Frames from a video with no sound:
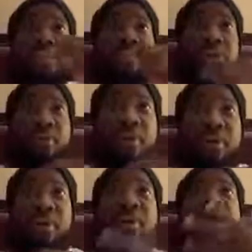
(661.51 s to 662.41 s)
you were
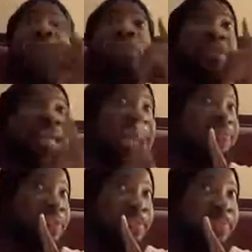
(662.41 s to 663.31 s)
touring was
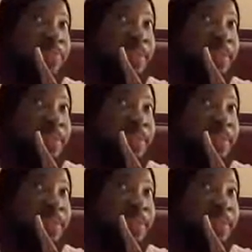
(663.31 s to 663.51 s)
heavy.